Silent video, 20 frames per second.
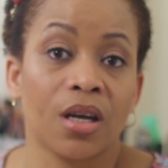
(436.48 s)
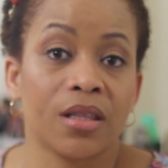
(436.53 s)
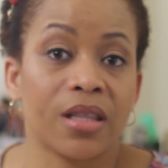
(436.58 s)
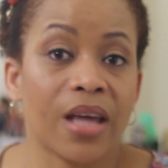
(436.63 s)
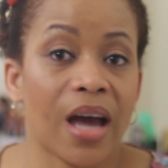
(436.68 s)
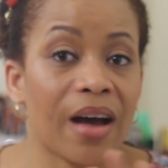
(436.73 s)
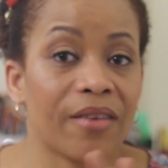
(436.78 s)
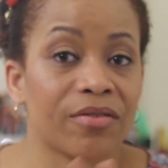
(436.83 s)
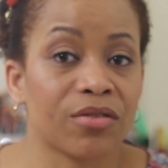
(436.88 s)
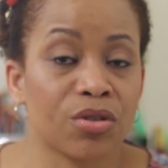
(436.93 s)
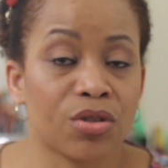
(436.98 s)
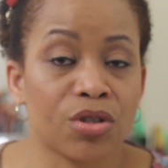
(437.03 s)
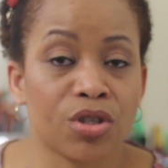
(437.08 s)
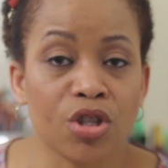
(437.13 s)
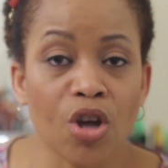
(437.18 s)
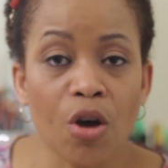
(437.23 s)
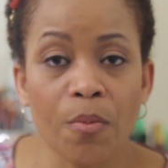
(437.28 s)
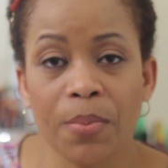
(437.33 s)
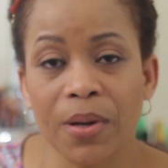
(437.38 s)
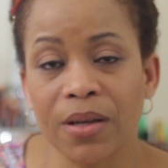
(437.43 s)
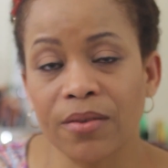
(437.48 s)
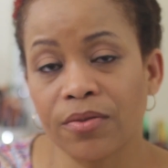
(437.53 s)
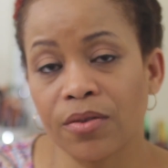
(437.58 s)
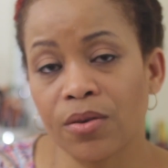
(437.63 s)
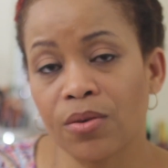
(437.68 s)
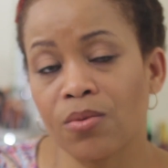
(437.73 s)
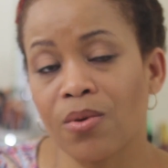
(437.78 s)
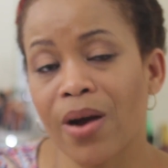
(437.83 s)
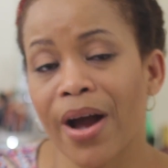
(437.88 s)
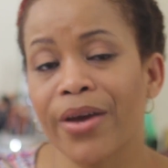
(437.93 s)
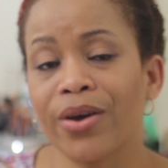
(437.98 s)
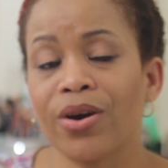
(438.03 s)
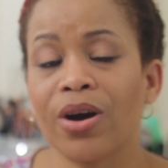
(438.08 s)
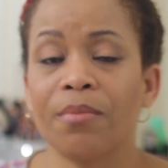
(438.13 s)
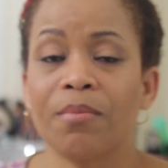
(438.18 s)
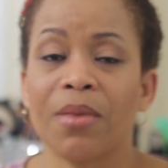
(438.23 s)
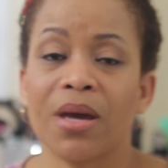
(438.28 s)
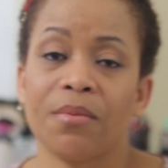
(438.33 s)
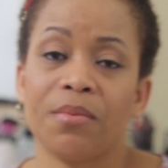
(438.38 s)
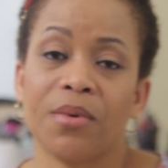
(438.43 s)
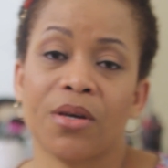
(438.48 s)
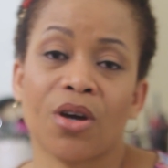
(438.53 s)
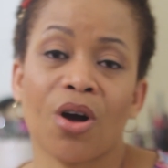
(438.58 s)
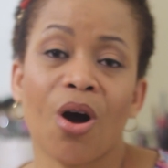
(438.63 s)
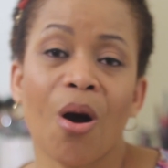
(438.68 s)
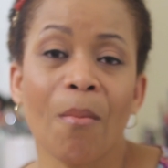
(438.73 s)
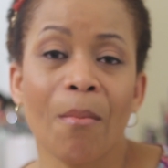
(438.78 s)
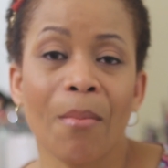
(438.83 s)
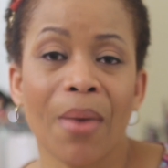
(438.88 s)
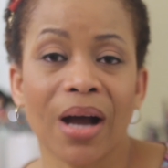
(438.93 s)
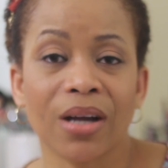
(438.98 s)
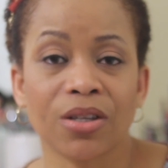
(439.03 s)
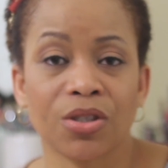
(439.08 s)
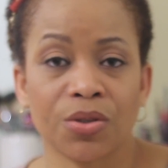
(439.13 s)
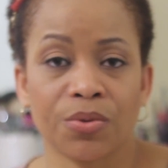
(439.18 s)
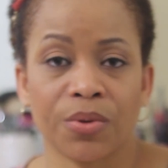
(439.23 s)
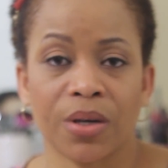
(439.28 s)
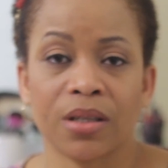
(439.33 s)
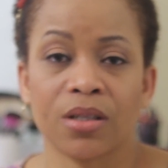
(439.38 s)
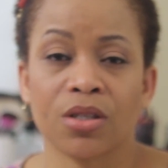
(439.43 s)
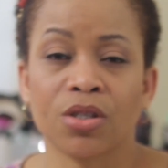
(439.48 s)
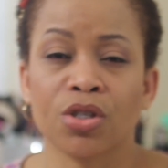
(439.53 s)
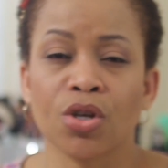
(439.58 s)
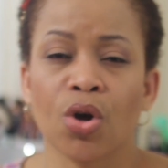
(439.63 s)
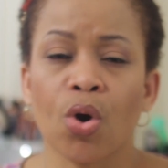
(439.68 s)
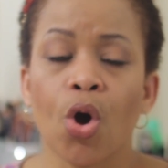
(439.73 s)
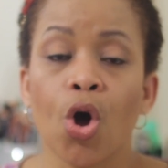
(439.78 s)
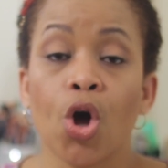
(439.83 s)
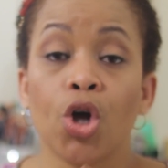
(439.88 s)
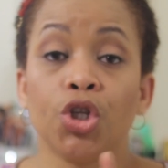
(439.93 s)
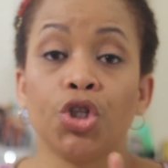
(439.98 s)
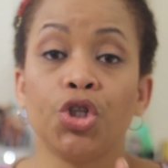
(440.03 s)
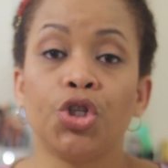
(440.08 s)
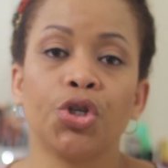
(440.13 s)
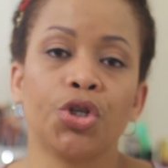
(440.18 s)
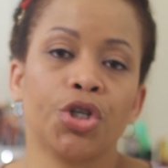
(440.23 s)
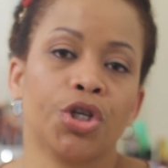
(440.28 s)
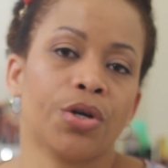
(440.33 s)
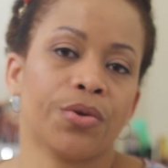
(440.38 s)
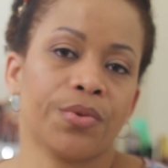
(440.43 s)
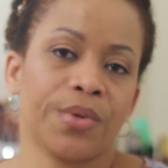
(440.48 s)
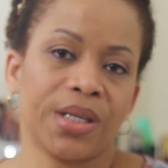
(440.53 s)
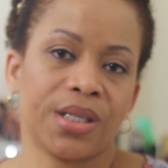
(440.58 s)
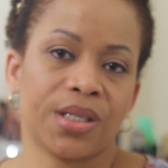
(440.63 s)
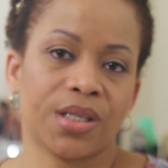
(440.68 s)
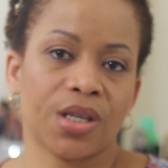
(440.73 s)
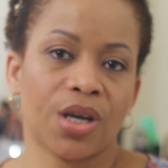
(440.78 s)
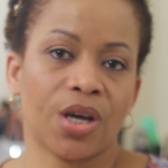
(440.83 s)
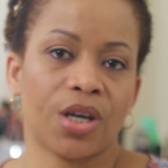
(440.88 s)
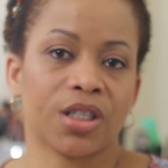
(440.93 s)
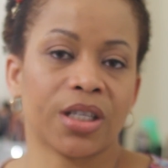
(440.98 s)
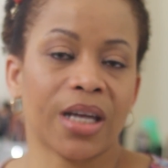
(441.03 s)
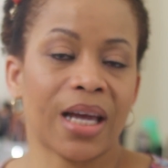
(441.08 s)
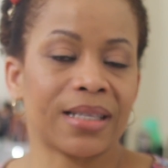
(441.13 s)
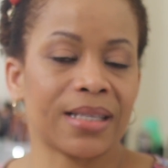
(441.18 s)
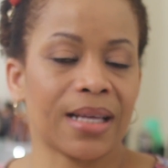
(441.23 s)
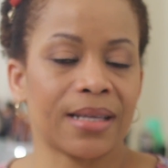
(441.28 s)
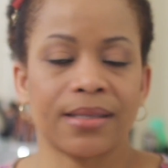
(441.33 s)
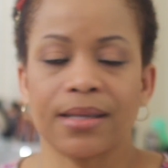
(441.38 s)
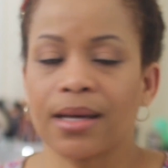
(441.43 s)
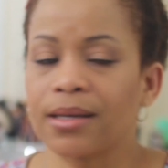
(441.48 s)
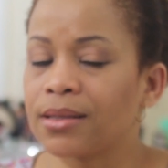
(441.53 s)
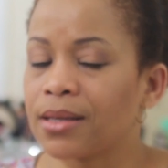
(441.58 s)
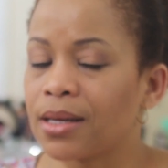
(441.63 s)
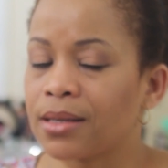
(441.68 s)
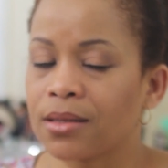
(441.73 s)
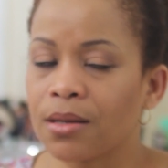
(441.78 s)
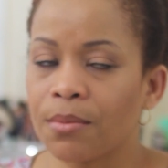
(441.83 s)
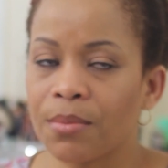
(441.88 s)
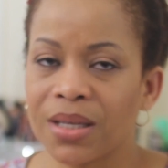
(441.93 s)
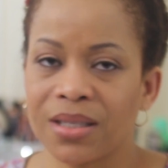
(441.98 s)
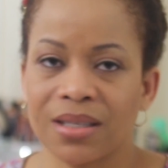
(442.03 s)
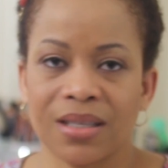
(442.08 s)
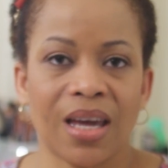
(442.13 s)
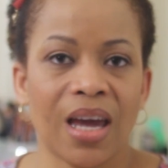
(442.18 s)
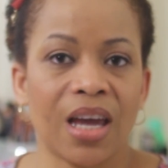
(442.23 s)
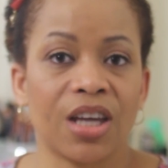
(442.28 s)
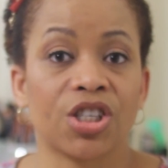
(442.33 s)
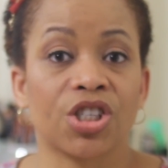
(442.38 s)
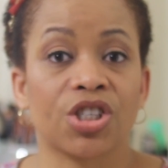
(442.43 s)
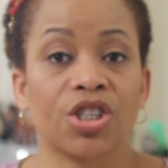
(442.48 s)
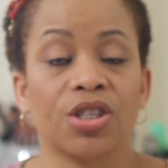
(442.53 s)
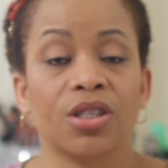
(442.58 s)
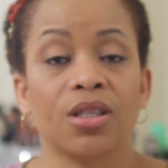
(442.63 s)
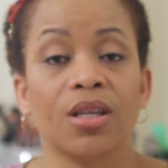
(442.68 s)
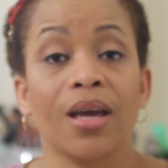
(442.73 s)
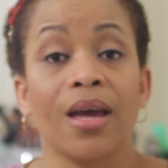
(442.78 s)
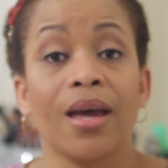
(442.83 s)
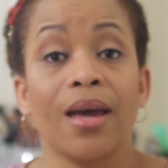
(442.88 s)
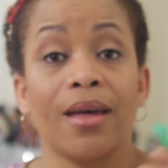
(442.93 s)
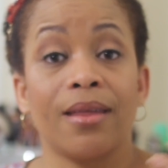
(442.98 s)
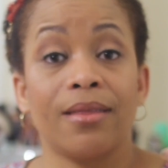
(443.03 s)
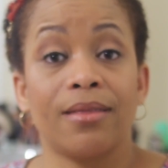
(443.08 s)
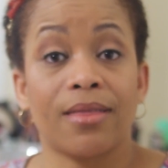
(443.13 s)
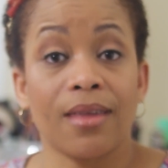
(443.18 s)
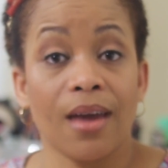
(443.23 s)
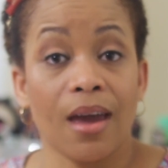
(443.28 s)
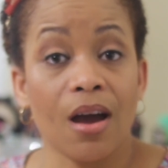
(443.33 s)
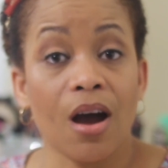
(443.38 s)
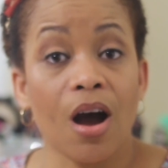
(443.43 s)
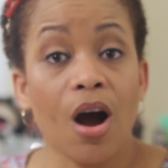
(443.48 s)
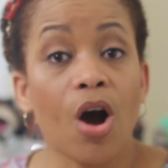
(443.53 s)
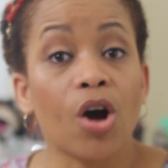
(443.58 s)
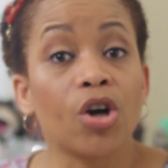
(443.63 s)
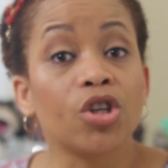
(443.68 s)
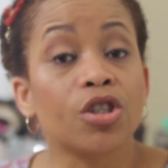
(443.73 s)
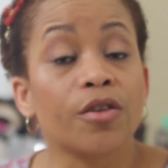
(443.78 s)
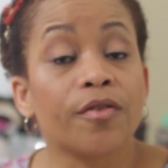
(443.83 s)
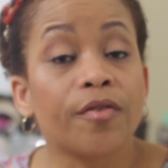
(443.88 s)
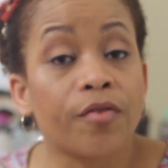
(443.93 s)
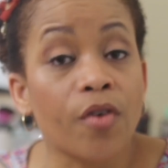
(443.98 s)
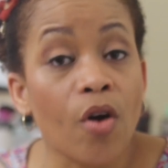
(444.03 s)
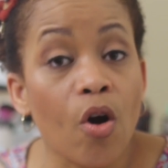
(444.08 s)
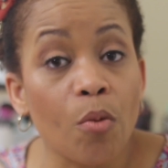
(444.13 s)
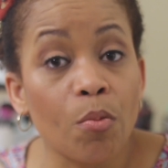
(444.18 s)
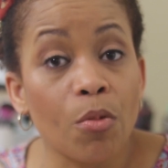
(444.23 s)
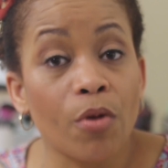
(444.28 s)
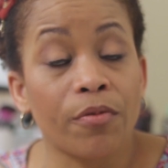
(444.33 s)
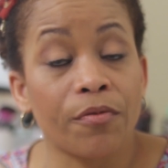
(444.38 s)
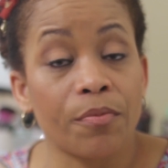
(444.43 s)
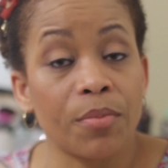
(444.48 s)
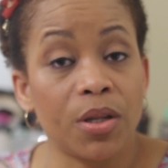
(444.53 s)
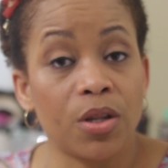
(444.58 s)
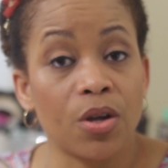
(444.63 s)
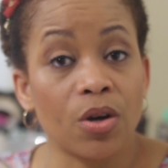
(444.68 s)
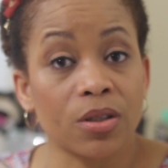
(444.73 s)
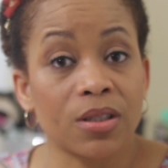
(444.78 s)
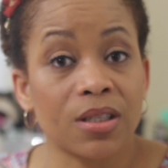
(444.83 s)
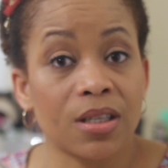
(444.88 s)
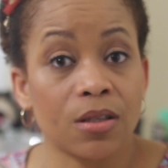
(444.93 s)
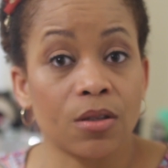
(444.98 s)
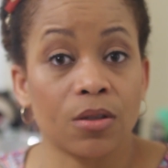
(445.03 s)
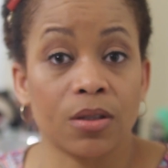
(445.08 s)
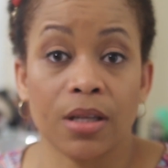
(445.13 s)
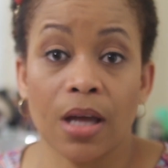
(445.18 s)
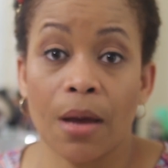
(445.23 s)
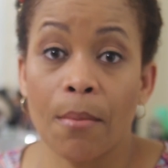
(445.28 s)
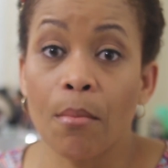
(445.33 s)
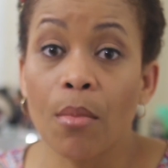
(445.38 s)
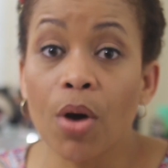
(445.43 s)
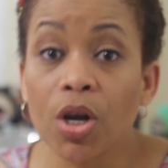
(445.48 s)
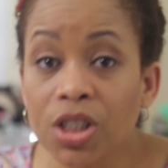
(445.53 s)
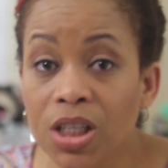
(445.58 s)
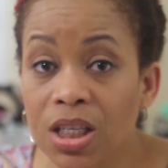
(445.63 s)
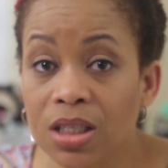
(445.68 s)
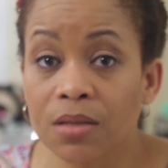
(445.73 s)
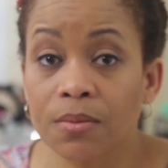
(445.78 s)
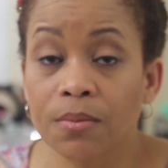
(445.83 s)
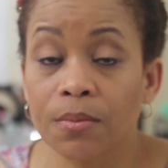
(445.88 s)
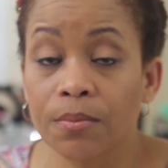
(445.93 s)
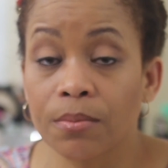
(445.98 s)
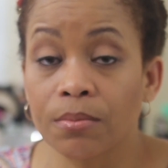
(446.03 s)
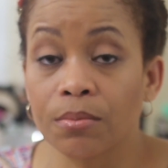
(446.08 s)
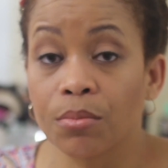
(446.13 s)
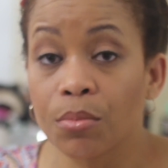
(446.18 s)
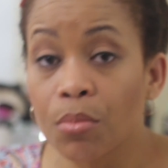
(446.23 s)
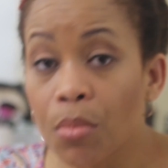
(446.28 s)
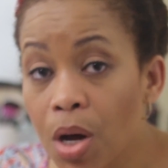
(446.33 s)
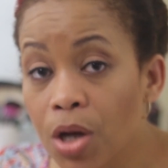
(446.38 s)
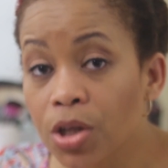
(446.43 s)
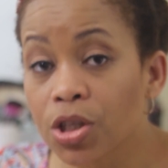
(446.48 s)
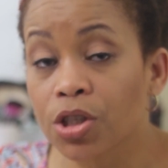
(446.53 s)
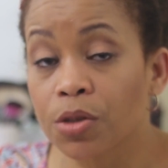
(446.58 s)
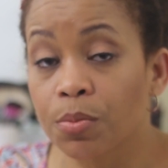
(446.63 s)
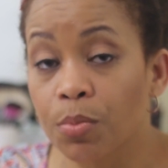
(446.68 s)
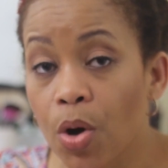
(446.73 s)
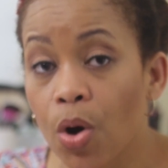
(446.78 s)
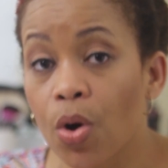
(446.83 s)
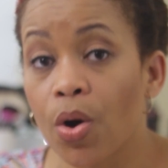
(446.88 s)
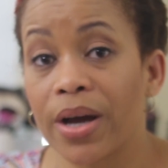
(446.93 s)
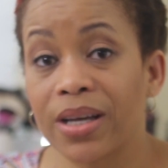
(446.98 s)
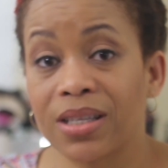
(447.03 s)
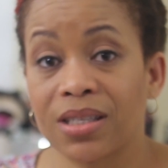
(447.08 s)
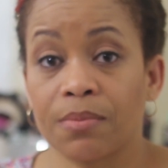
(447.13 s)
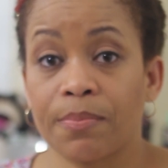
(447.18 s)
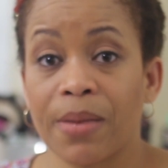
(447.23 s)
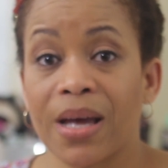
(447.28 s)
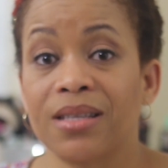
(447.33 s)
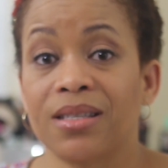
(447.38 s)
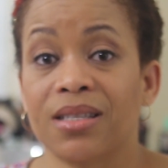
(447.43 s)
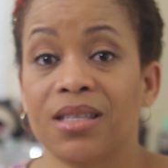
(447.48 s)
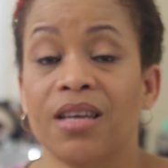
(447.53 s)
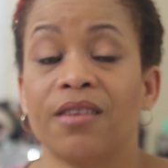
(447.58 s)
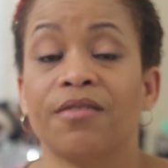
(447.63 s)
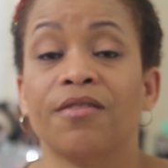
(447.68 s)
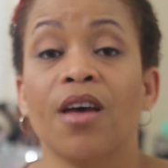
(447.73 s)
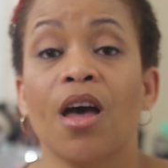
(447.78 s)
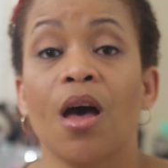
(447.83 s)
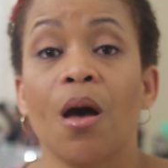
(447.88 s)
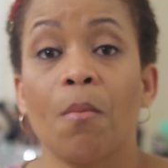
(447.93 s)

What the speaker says: They have to stop it for a while and maybe come back to it. So do your research. As I said, it's a medication. There are other forms of minoxidil. They are much more expensive,